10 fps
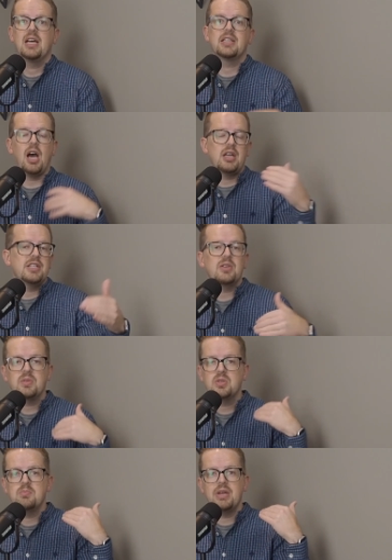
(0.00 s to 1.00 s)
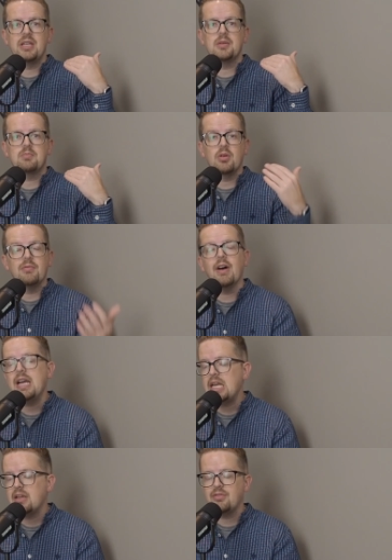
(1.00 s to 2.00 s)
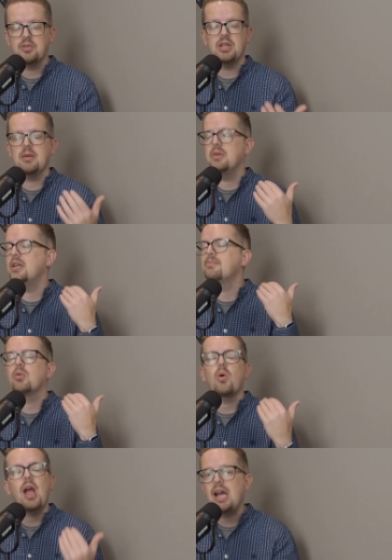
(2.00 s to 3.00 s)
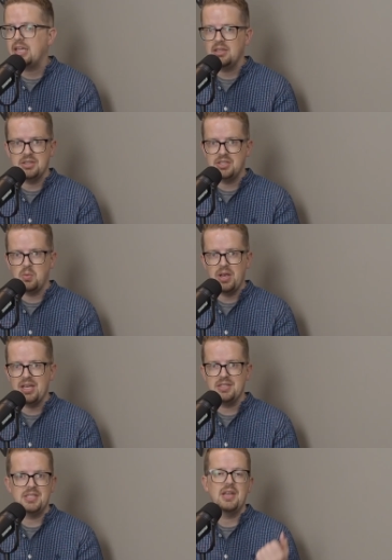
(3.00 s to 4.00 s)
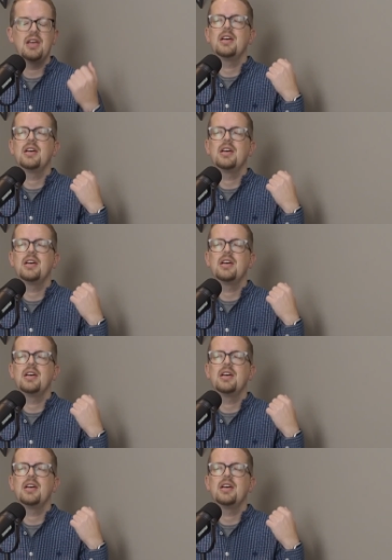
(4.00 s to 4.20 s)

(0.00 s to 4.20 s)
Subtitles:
God has also been providing for them in miraculous ways,